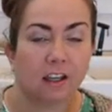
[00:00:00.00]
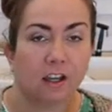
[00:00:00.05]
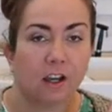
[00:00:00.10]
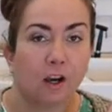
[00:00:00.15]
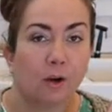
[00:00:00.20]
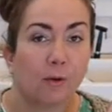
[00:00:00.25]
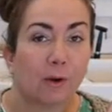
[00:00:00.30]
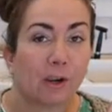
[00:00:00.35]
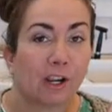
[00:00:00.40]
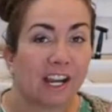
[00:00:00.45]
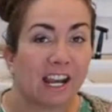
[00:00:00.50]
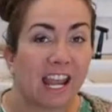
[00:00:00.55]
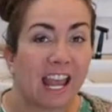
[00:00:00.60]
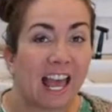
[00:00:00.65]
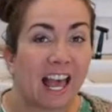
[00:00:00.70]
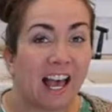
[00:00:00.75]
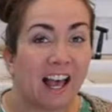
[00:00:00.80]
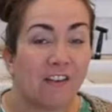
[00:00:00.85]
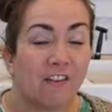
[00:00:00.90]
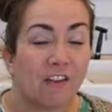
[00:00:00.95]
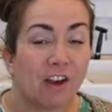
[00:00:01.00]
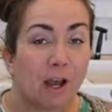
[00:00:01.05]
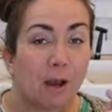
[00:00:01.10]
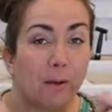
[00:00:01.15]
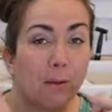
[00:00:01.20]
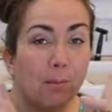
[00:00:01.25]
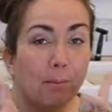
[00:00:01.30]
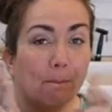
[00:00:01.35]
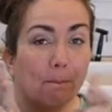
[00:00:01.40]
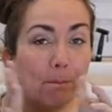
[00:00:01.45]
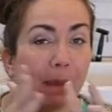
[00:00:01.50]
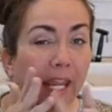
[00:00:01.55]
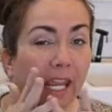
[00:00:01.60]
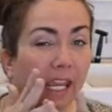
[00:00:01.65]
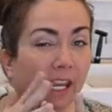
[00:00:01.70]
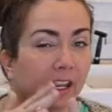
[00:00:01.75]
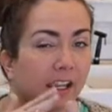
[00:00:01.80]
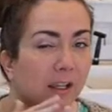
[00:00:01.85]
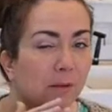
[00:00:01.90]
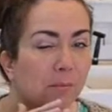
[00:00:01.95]
We're going to have a
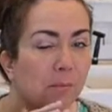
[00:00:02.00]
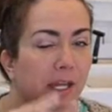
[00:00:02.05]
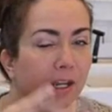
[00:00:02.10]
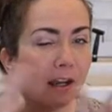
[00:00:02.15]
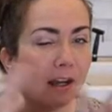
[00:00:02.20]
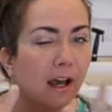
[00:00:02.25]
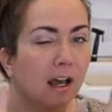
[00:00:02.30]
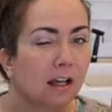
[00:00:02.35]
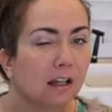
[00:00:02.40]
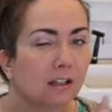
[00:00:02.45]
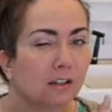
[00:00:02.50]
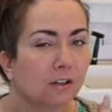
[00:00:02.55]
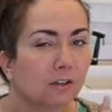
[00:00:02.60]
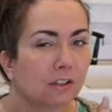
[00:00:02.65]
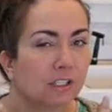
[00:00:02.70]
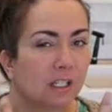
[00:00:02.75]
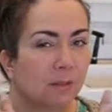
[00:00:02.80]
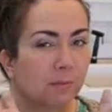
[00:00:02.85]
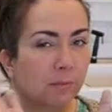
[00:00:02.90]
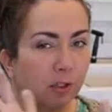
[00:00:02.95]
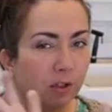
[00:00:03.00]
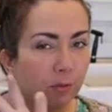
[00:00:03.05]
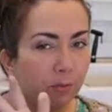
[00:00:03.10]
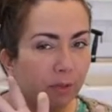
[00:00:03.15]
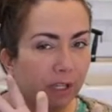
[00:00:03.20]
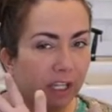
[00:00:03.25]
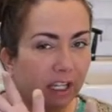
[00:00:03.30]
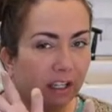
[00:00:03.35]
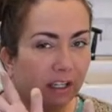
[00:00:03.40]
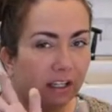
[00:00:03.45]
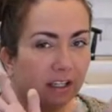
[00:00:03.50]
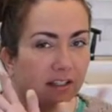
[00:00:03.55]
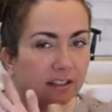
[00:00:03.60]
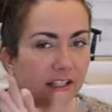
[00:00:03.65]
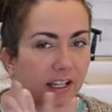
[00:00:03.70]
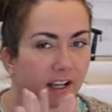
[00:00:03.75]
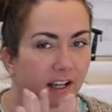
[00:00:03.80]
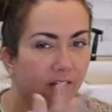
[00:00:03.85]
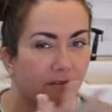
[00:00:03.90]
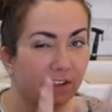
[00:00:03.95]
pink, but not your typical pink. It's
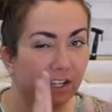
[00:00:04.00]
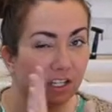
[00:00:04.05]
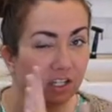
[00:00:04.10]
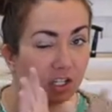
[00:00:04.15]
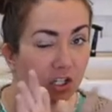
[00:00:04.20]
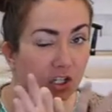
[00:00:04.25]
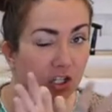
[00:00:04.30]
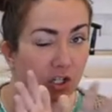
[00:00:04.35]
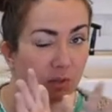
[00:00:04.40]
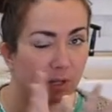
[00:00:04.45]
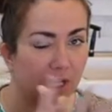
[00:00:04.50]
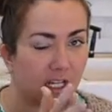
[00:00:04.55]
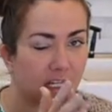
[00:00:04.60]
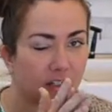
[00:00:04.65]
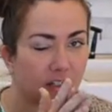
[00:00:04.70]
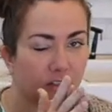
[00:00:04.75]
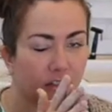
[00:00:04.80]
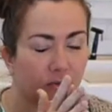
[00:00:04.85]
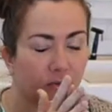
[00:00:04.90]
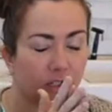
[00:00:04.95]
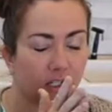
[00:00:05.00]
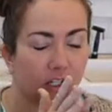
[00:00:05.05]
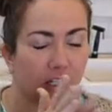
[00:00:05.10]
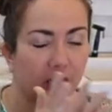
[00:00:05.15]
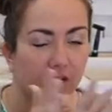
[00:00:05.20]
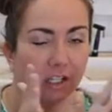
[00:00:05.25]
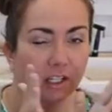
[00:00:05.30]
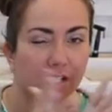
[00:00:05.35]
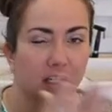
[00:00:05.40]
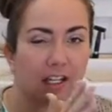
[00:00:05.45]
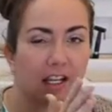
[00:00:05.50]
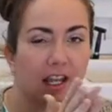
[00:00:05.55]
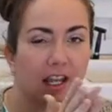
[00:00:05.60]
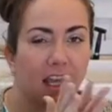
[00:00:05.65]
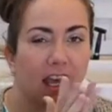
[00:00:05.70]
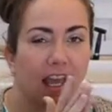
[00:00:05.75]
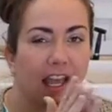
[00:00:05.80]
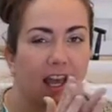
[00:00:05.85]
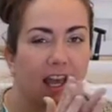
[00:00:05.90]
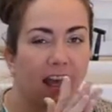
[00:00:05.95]
like a vintagey pink, so it's really good.
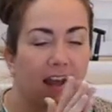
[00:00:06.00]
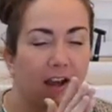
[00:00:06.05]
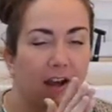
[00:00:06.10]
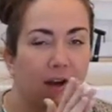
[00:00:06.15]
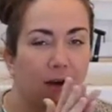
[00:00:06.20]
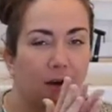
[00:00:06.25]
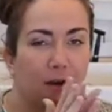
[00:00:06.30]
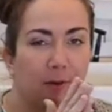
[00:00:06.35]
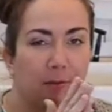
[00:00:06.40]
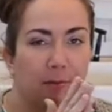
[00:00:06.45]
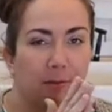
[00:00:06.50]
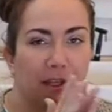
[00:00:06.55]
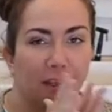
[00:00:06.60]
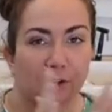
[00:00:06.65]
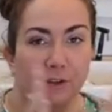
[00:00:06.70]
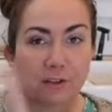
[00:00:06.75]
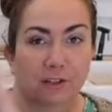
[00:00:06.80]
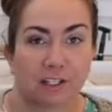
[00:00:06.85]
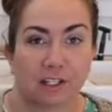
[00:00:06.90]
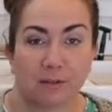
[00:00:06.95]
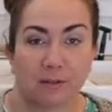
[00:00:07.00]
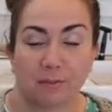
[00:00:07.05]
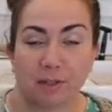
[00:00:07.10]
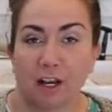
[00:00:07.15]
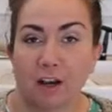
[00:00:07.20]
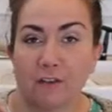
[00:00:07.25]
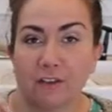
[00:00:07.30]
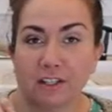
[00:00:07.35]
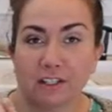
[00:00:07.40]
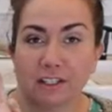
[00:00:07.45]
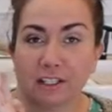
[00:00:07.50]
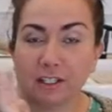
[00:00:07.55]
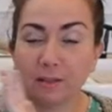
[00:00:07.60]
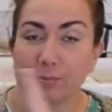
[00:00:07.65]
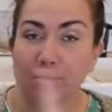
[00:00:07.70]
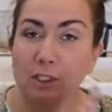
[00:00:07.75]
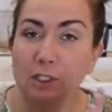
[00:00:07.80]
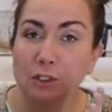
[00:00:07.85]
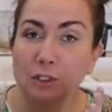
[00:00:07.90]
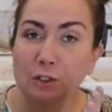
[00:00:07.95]
Um, and there's going to be obviously
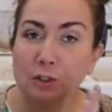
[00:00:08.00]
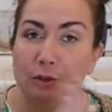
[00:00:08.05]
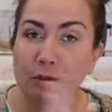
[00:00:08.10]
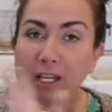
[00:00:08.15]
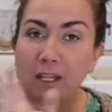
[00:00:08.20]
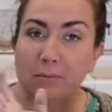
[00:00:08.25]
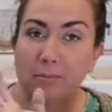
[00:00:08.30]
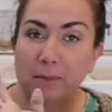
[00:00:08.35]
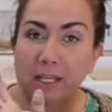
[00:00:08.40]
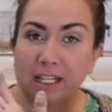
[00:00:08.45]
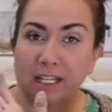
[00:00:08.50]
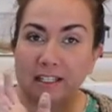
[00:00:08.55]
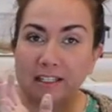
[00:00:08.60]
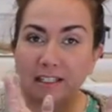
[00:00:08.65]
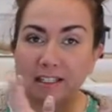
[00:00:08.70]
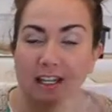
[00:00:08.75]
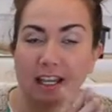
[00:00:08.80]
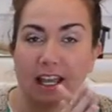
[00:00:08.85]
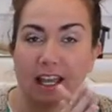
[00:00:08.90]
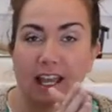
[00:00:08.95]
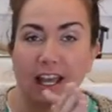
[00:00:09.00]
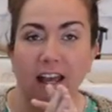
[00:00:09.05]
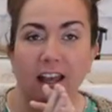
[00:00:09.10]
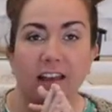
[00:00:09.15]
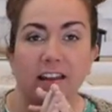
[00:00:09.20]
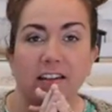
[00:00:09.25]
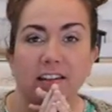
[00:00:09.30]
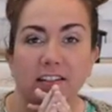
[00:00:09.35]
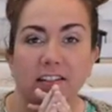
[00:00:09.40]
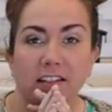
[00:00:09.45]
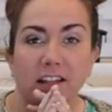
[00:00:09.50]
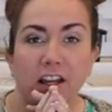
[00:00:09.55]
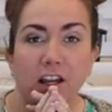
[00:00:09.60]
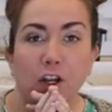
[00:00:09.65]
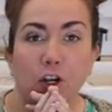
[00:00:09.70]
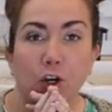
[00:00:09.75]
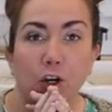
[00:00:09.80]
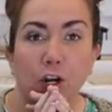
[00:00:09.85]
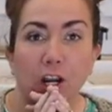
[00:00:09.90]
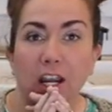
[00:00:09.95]
blue and mint and
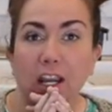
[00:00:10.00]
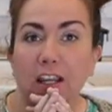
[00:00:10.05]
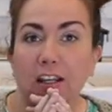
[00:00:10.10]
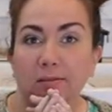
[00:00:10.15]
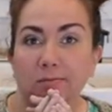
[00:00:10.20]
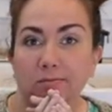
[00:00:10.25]
gray.